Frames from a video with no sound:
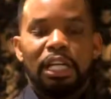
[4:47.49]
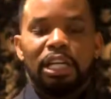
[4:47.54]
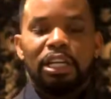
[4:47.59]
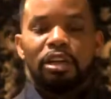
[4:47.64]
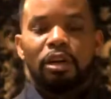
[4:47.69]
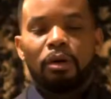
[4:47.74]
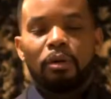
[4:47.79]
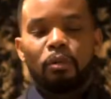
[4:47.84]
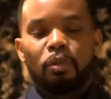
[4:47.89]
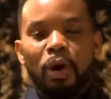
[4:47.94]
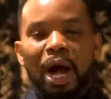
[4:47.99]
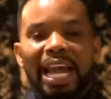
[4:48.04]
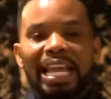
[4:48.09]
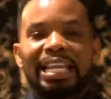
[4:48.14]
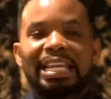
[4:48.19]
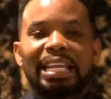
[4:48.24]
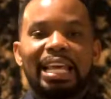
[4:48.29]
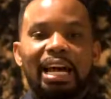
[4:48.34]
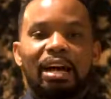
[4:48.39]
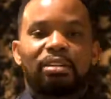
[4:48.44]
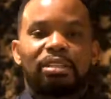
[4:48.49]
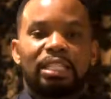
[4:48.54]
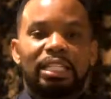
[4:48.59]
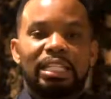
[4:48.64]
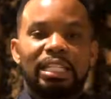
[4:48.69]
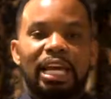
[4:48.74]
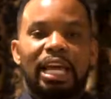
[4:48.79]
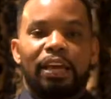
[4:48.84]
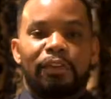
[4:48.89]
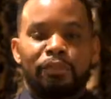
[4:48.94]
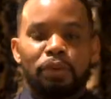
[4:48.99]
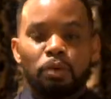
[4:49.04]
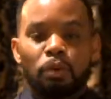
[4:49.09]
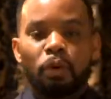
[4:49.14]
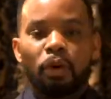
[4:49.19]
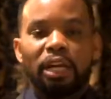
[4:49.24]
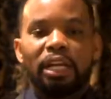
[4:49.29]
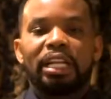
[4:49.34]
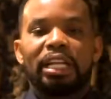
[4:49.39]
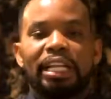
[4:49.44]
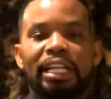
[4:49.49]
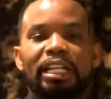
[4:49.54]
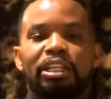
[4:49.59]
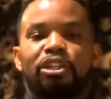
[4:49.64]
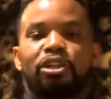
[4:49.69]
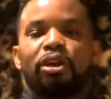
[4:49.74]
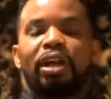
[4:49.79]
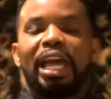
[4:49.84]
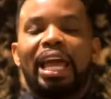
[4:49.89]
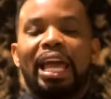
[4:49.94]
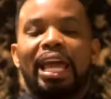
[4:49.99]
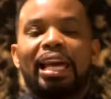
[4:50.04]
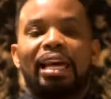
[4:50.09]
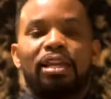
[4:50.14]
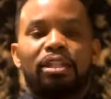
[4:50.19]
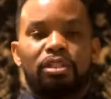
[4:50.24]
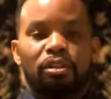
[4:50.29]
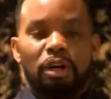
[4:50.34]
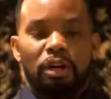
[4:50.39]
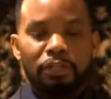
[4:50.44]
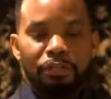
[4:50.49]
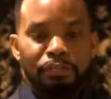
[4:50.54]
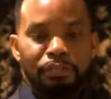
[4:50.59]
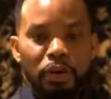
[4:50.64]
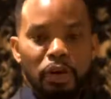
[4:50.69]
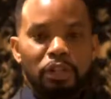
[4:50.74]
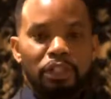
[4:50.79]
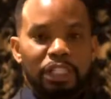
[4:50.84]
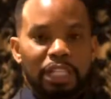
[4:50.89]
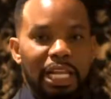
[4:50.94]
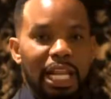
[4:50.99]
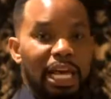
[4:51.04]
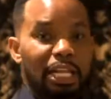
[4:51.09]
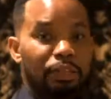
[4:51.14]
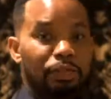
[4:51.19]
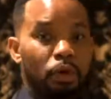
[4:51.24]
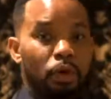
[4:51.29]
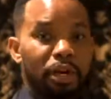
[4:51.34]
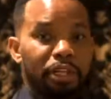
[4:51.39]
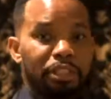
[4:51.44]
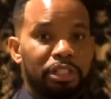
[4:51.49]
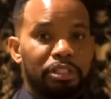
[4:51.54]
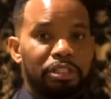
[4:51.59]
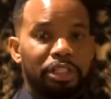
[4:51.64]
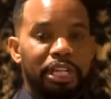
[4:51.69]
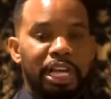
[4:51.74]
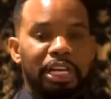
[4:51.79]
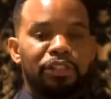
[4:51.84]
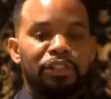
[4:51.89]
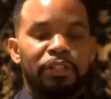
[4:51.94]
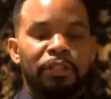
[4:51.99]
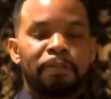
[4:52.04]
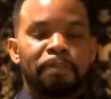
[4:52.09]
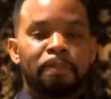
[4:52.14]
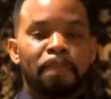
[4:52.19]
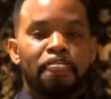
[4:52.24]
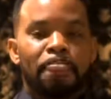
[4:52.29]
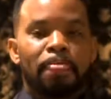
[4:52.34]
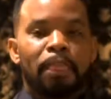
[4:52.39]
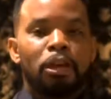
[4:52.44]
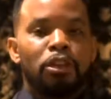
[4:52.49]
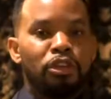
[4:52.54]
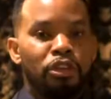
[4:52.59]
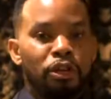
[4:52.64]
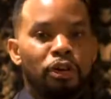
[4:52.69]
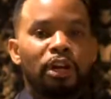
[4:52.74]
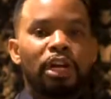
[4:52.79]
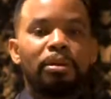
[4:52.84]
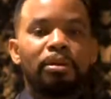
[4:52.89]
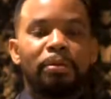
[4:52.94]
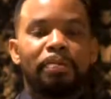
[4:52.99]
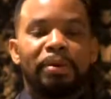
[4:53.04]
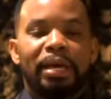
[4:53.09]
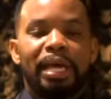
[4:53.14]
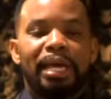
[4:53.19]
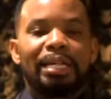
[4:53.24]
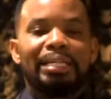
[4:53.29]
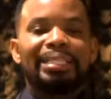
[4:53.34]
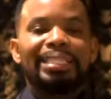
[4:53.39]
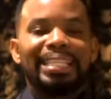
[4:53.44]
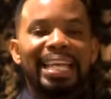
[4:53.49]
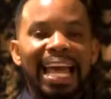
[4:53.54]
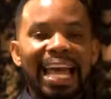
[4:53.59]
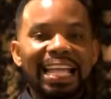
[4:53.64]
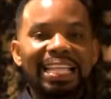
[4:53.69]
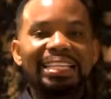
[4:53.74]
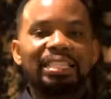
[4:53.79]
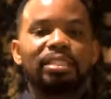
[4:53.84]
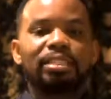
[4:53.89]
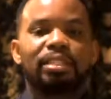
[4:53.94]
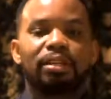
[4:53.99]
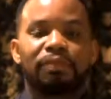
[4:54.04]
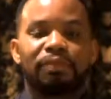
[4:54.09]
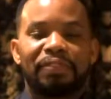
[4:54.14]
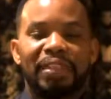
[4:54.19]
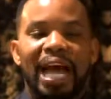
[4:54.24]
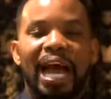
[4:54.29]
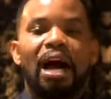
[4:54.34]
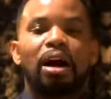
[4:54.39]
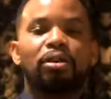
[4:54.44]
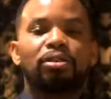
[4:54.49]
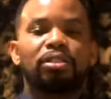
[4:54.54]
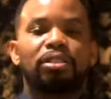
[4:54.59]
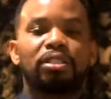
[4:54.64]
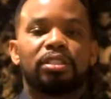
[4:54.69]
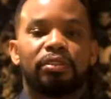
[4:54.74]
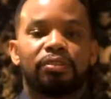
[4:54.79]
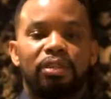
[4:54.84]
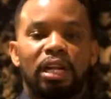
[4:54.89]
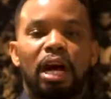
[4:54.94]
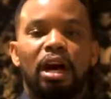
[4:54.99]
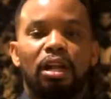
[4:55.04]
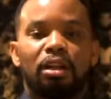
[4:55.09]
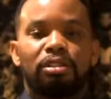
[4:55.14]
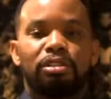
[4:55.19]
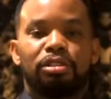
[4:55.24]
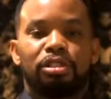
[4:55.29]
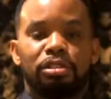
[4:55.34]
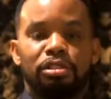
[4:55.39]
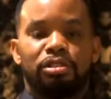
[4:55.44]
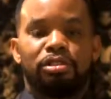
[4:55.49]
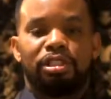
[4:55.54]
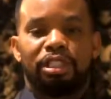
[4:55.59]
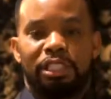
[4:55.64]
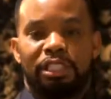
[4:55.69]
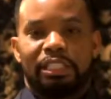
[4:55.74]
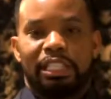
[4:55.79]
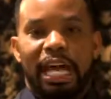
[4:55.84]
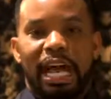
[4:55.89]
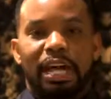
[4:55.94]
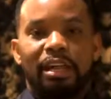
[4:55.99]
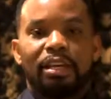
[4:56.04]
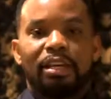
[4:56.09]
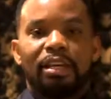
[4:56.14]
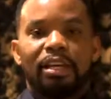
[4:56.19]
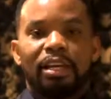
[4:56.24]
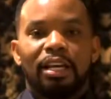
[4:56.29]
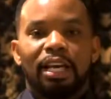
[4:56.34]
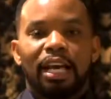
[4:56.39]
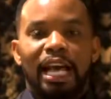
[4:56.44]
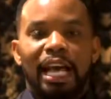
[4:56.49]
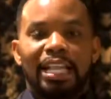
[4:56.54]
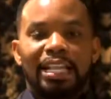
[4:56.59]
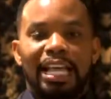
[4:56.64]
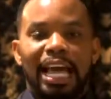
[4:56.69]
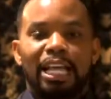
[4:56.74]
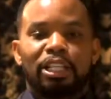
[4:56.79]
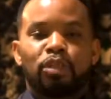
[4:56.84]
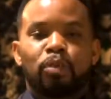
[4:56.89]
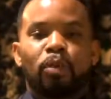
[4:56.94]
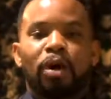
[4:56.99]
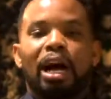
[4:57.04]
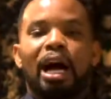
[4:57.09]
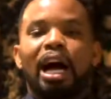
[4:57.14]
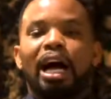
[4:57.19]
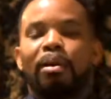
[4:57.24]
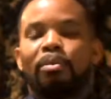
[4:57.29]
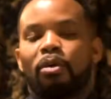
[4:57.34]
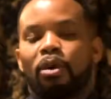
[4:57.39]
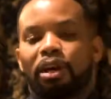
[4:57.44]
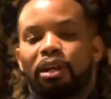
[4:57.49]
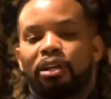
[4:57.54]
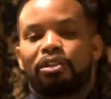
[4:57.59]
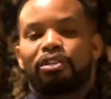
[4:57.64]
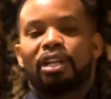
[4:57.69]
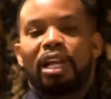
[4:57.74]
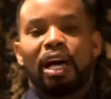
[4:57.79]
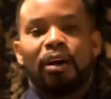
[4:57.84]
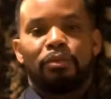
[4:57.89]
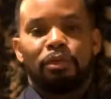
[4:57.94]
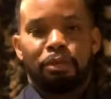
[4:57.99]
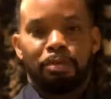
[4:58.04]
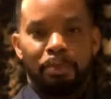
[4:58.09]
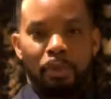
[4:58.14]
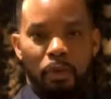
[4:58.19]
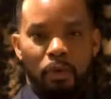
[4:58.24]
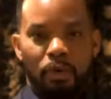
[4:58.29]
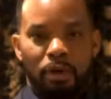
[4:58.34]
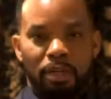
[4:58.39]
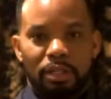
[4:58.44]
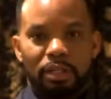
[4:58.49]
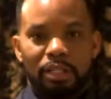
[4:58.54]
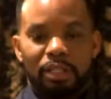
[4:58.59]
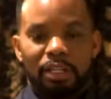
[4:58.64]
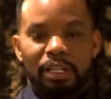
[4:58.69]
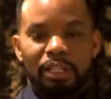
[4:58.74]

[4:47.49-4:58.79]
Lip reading: You know, right now today, if you wanted to get your hands on first-class Forex education, you're going to be paying tens of thousands of dollars to do just that. And that's where iMarketsLive was born.